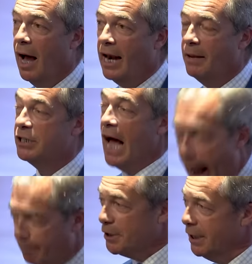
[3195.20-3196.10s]
And he was
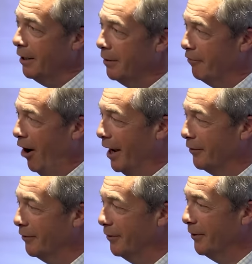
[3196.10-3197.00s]
absolutely right.
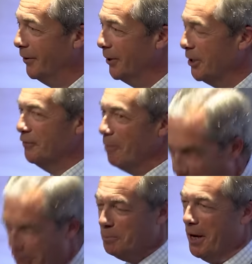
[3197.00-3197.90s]
Because for
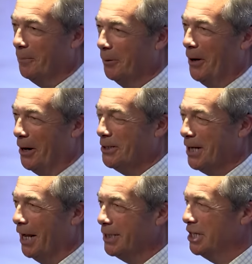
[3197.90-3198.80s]
most people,
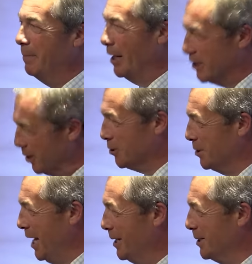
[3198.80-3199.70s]
politics is about social
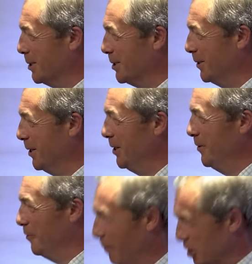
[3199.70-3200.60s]
status.
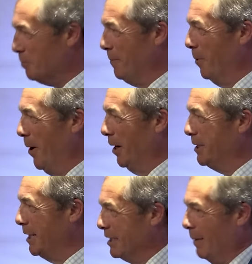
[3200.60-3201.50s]
For most people,
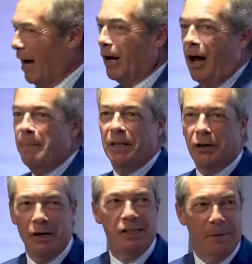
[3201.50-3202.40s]
politics is about climbing the
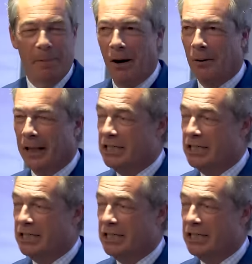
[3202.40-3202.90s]
greasy pole.